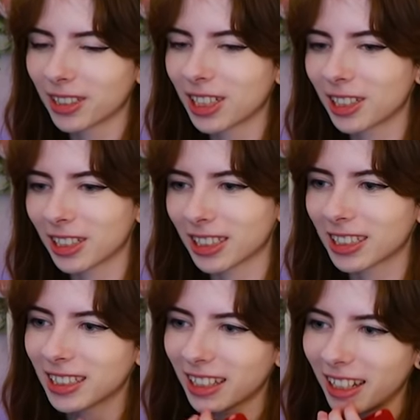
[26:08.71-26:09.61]
She
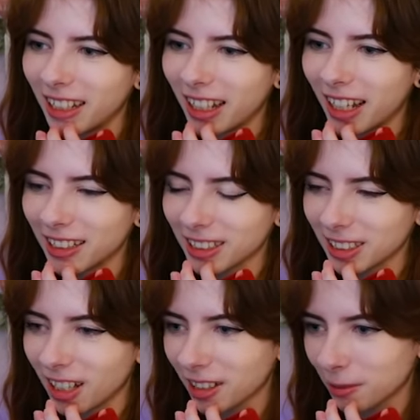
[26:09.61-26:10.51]
just has a
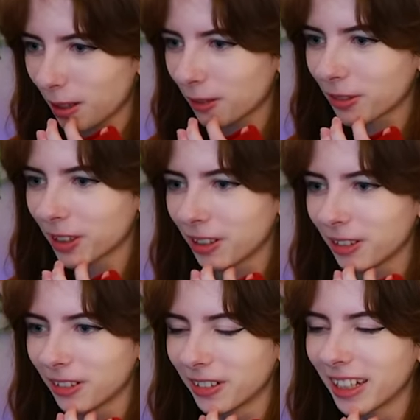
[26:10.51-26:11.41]
soft spot for
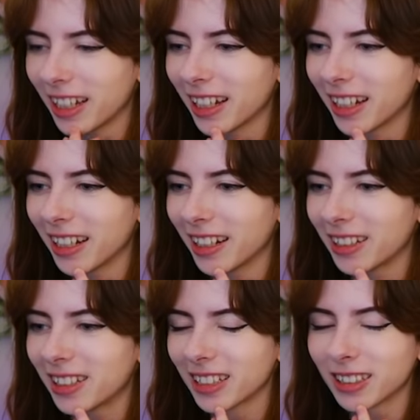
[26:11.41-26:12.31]
you,
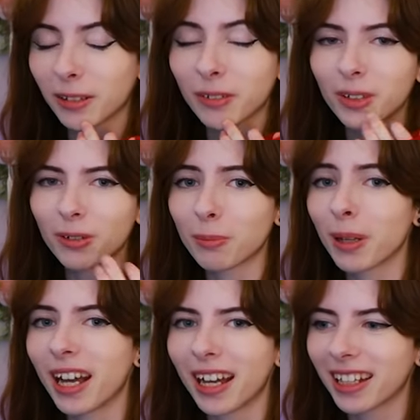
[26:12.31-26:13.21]
and she ends up giving you a
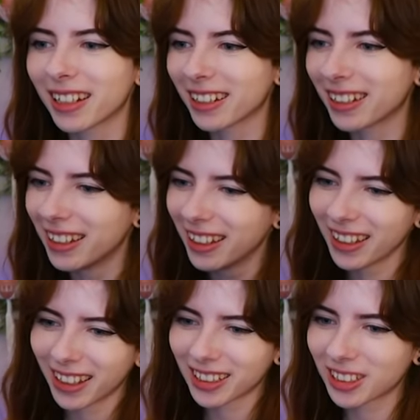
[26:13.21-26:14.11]
pen.
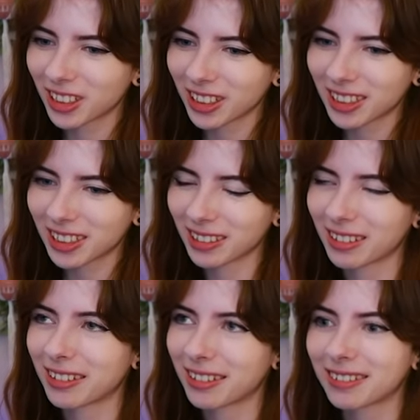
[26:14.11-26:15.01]
It's just...
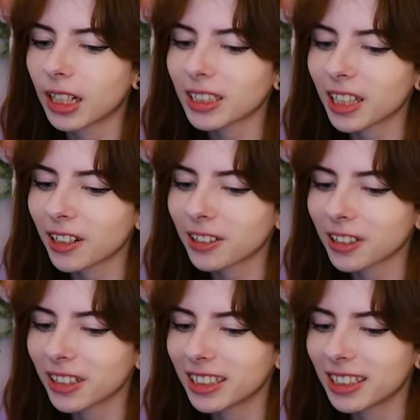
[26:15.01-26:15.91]
Next
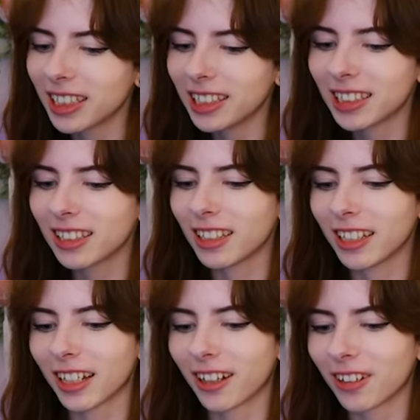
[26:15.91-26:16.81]
character is Easy
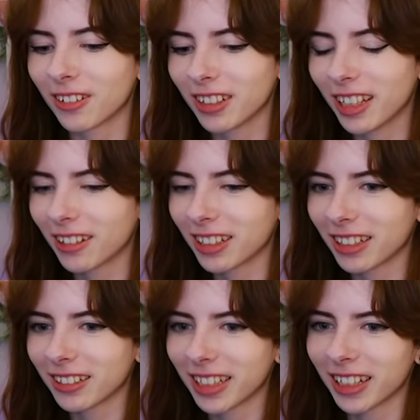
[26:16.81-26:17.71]
Leo. Leo,
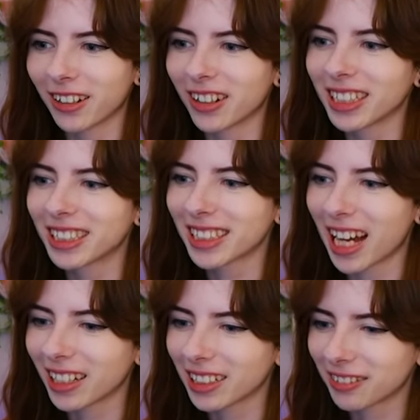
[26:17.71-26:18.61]
Leo, Leo. A
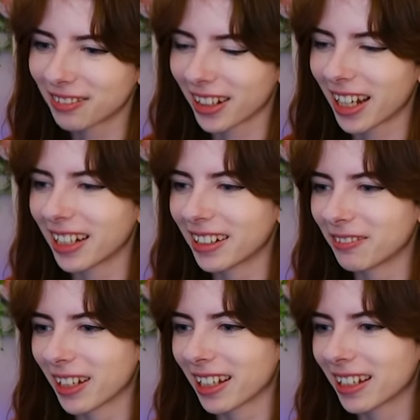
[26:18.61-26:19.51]
solid friend,
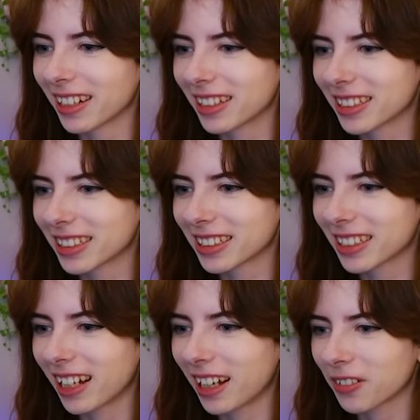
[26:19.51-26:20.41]
man. Just...
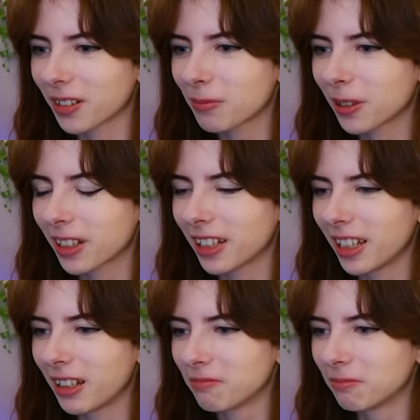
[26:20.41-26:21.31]
I'm gonna put
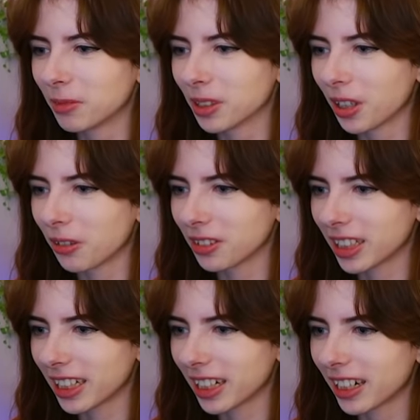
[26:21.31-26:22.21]
him below
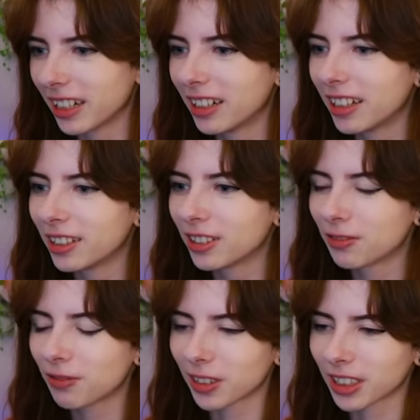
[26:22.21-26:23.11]
Lena
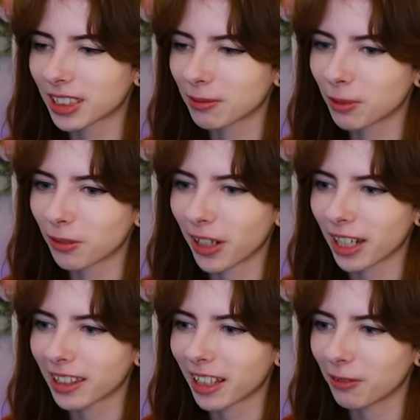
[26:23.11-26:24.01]
for the simple
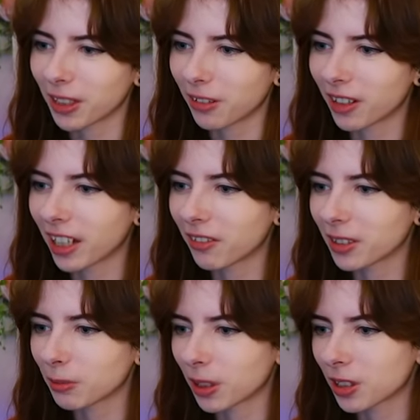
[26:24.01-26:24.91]
fact that we don't have
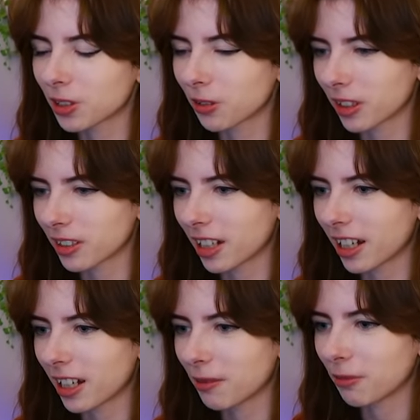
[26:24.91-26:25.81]
as much screen
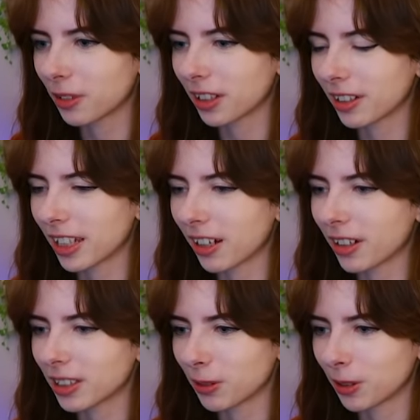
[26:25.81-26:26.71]
time with Leo
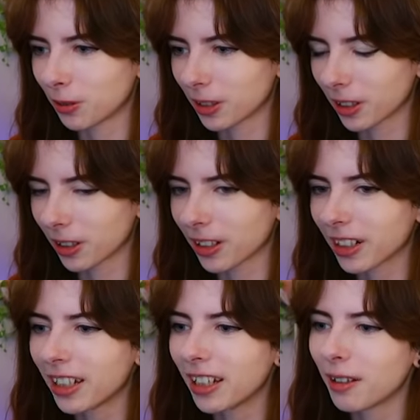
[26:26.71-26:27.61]
as we do with her.